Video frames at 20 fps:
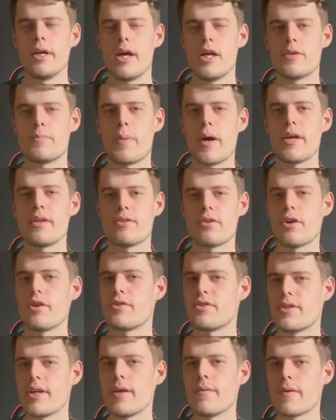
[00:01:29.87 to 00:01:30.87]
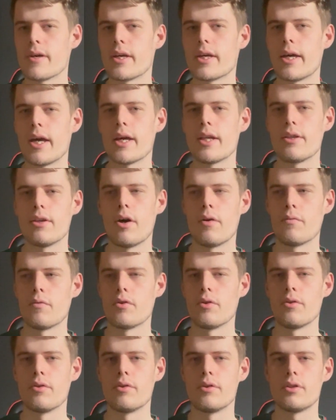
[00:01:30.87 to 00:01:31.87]
It's based on a Stephen King
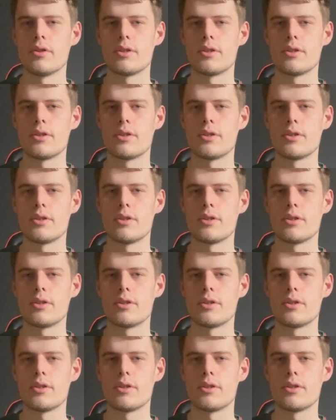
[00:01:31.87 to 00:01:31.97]
novel,